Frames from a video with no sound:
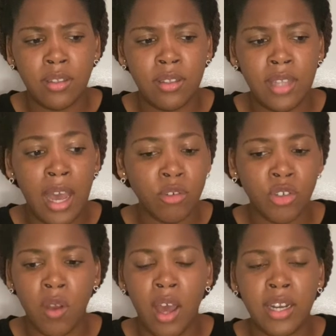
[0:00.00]

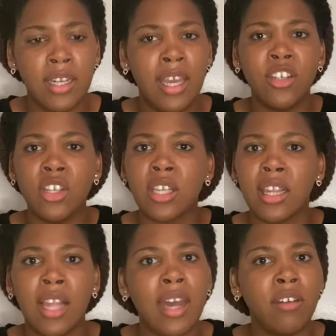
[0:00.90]
downtrodden, and just a
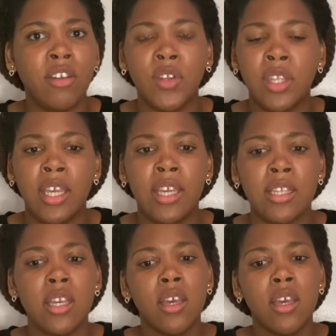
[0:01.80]
lot of different things.